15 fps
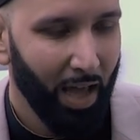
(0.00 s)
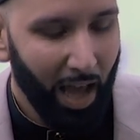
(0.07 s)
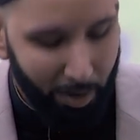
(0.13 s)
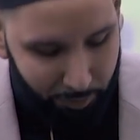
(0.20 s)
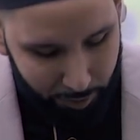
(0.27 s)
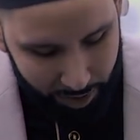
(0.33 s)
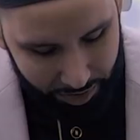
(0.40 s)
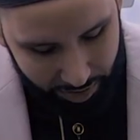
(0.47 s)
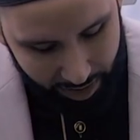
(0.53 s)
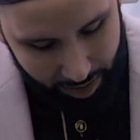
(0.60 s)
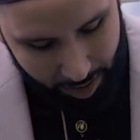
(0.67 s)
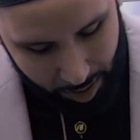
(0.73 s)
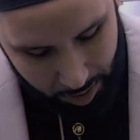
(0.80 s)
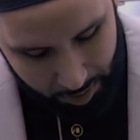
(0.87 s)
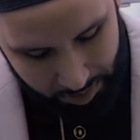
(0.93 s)
Everything
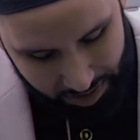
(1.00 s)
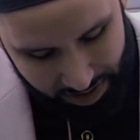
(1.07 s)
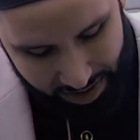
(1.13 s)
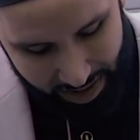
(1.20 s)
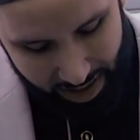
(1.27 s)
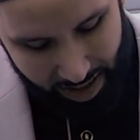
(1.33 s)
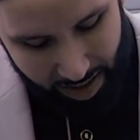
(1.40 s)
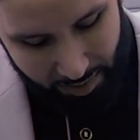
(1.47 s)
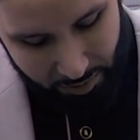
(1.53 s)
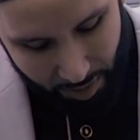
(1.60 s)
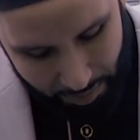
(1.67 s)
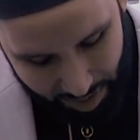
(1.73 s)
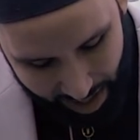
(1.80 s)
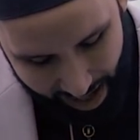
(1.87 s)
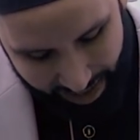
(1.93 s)
goes
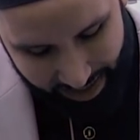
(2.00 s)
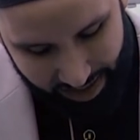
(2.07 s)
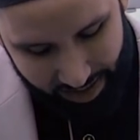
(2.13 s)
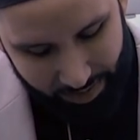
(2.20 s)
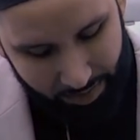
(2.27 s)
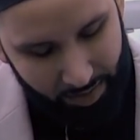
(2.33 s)
from that.